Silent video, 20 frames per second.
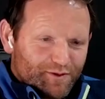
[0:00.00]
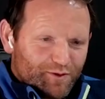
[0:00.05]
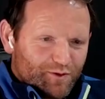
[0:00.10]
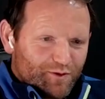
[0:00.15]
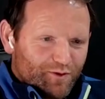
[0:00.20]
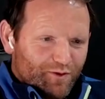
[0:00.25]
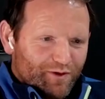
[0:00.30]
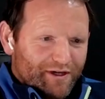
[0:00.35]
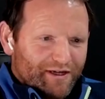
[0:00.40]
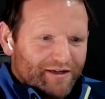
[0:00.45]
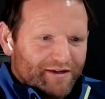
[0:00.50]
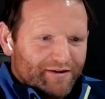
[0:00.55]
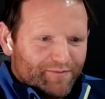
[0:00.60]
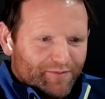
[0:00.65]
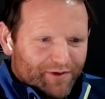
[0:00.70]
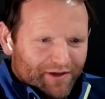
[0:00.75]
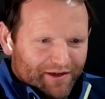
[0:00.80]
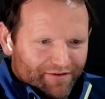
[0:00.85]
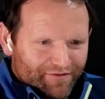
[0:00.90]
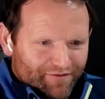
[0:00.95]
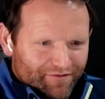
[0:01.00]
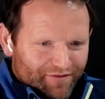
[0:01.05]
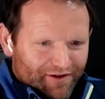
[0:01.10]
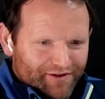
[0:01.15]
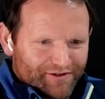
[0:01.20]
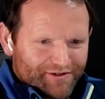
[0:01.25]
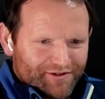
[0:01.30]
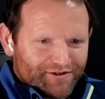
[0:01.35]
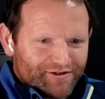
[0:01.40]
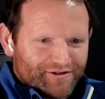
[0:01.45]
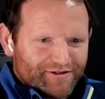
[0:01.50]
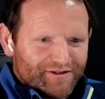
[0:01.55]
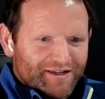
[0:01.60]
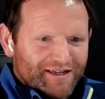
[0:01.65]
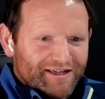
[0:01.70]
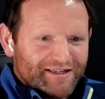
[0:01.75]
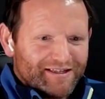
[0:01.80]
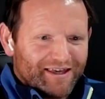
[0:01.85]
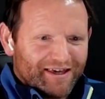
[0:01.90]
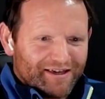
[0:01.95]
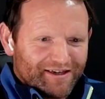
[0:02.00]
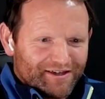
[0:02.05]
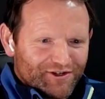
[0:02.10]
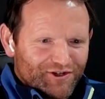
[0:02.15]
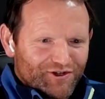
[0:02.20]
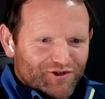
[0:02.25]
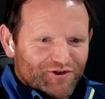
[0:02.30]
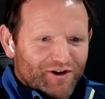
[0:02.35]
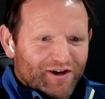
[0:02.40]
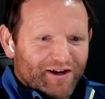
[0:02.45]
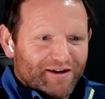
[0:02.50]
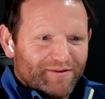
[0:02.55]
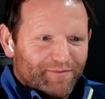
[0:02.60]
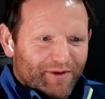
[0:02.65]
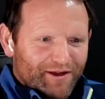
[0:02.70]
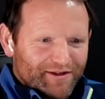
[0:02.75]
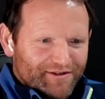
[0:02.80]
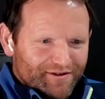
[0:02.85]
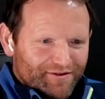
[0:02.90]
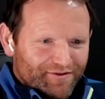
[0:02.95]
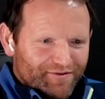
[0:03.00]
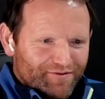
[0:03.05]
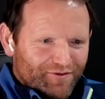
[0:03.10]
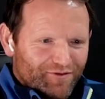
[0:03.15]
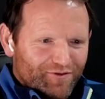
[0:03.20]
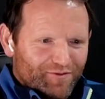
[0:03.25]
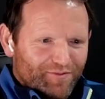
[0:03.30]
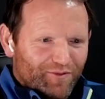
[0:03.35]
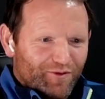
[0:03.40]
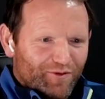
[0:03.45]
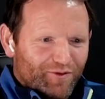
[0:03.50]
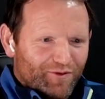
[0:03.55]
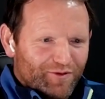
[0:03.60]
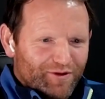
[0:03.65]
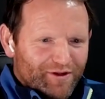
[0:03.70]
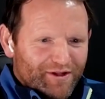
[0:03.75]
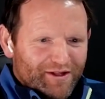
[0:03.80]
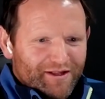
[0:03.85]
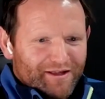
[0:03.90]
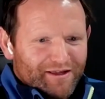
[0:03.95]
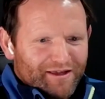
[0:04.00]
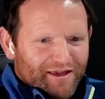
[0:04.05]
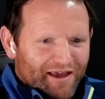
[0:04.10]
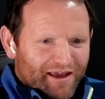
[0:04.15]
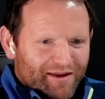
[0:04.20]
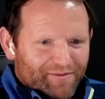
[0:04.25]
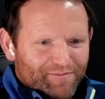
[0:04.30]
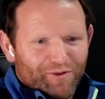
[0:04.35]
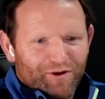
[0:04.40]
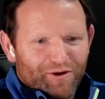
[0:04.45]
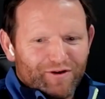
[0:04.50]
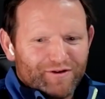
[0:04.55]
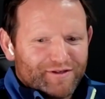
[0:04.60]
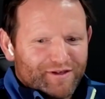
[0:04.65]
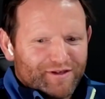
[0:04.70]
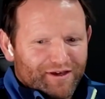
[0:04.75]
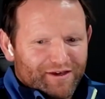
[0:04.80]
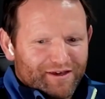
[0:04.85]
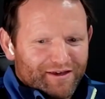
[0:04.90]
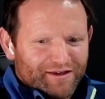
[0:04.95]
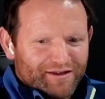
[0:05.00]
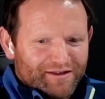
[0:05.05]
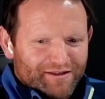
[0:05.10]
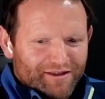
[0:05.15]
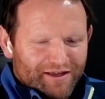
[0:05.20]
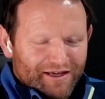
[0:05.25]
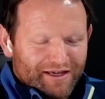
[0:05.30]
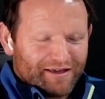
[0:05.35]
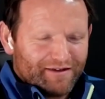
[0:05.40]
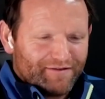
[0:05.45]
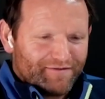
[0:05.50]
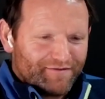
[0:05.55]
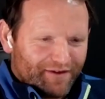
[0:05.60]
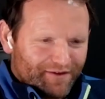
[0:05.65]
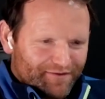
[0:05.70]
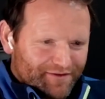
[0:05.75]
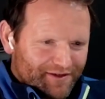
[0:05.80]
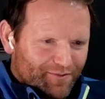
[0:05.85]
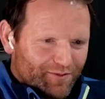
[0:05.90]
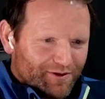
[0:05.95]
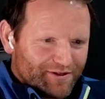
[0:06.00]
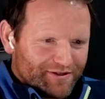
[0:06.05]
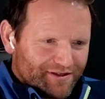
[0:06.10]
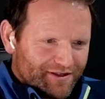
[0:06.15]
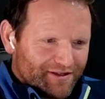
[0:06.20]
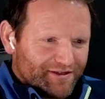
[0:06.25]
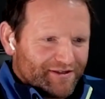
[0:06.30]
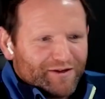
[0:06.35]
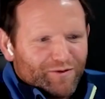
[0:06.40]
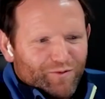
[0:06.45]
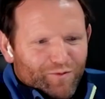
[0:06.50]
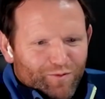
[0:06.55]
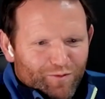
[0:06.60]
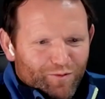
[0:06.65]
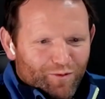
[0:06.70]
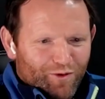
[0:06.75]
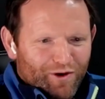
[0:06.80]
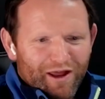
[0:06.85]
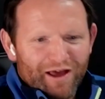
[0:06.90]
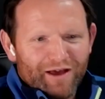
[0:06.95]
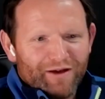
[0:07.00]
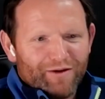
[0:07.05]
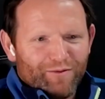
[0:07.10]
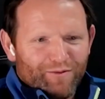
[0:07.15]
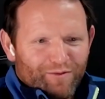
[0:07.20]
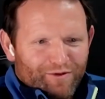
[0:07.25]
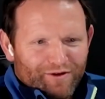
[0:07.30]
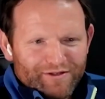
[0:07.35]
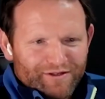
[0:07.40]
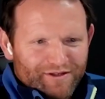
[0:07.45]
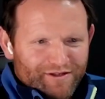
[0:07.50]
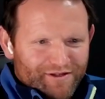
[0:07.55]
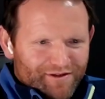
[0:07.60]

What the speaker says: between being front on and kicking straight, punting through the ball, and box kicking? Like, if someone's listening, what is the